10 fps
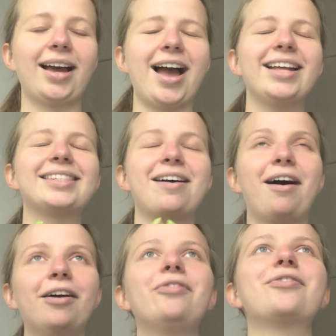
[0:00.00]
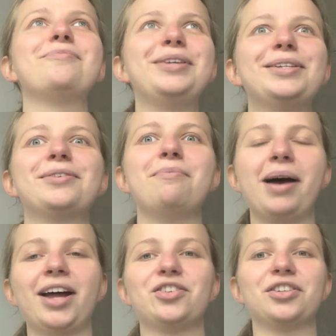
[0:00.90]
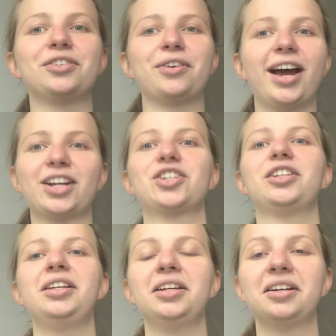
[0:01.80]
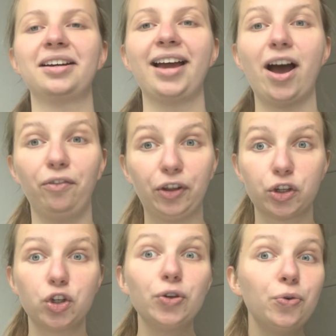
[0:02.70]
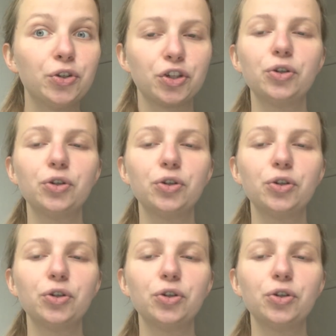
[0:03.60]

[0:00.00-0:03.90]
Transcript: it's hard for me to imagine to actually have like huge,